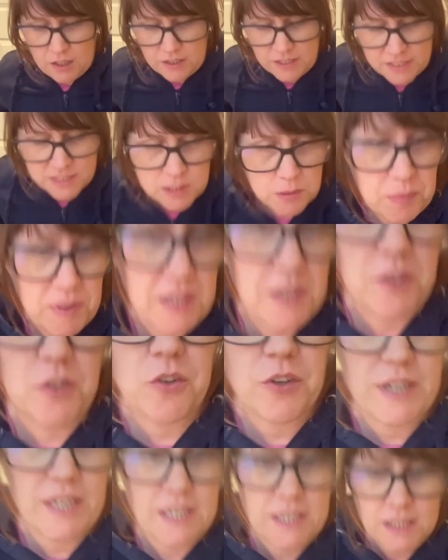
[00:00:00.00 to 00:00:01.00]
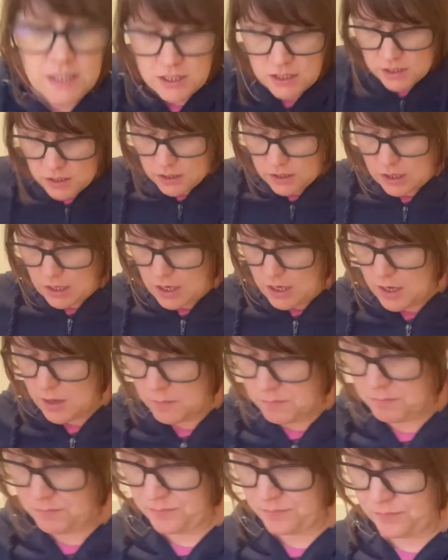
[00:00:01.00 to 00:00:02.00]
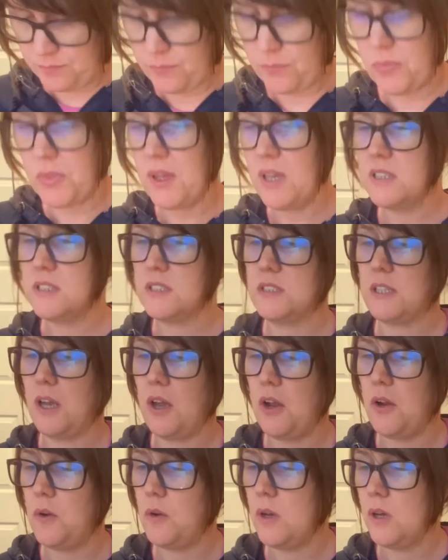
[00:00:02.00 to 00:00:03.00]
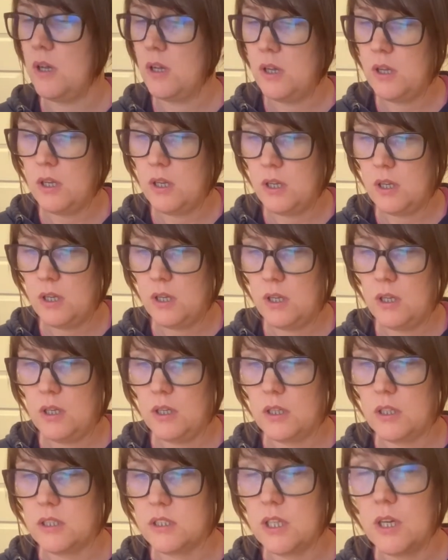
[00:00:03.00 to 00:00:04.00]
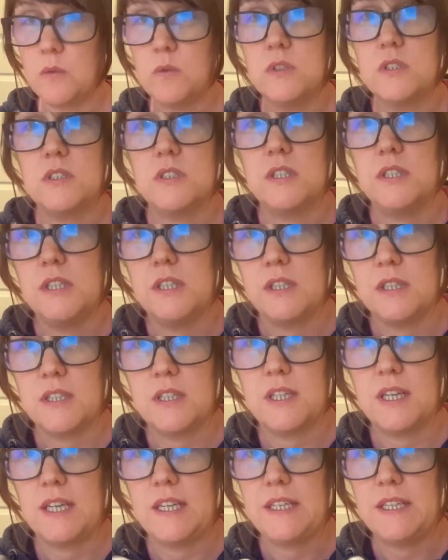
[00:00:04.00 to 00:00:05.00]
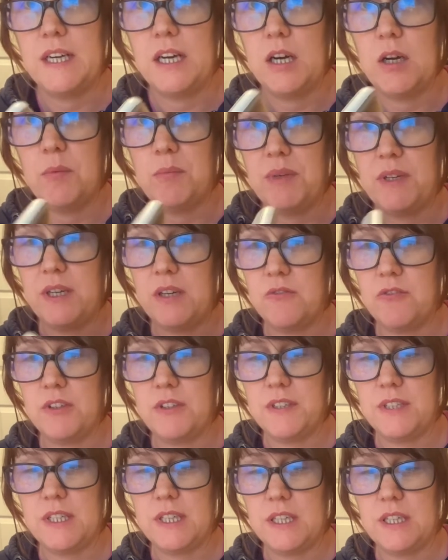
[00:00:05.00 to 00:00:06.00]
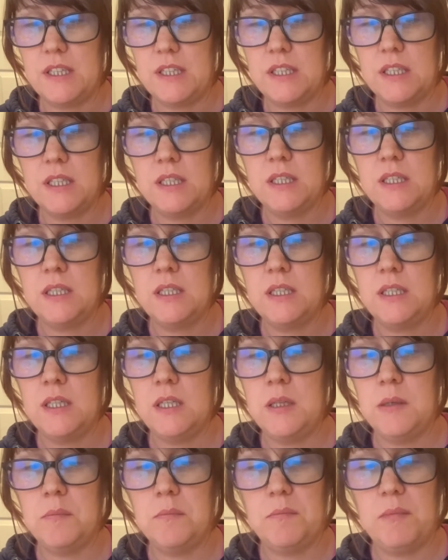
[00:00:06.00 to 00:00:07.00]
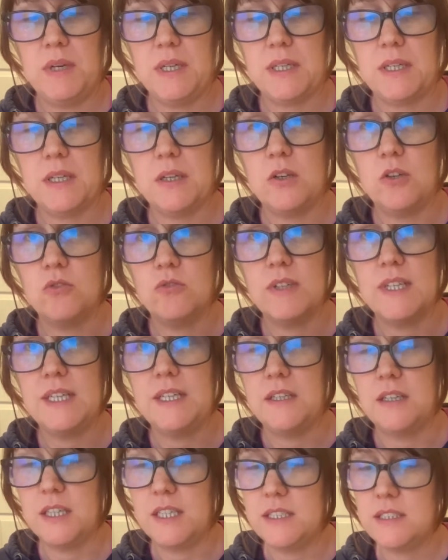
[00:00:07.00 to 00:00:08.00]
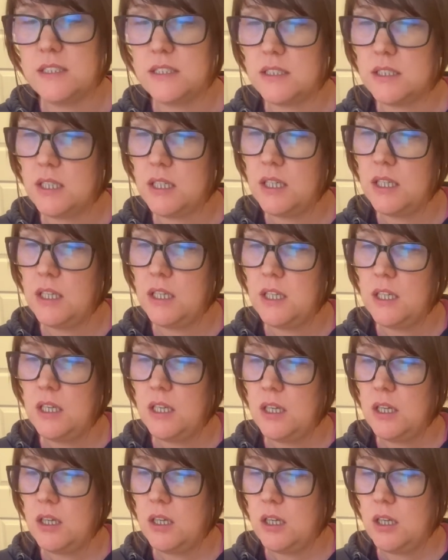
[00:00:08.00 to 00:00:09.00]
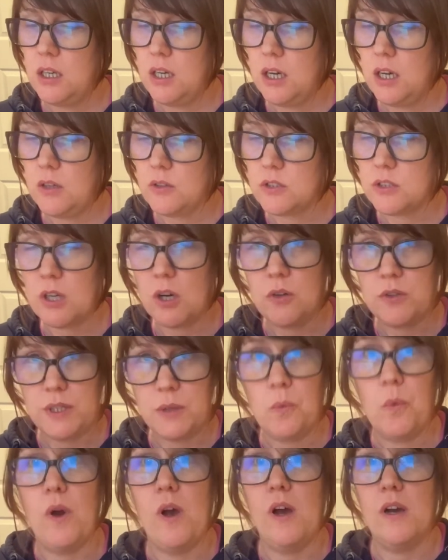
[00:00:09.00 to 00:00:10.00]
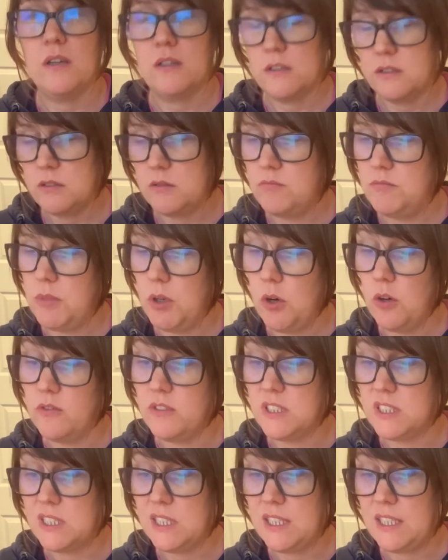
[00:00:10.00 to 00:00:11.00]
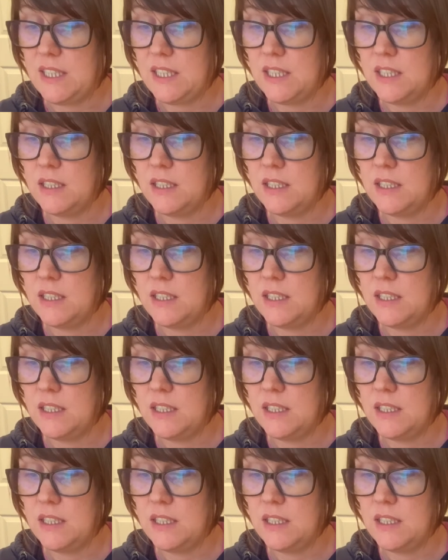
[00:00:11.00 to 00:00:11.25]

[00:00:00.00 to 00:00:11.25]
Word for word: that's a bit annoying. So, because I was gonna clean it up and everything and make it look really nice. I was told it worked, but obviously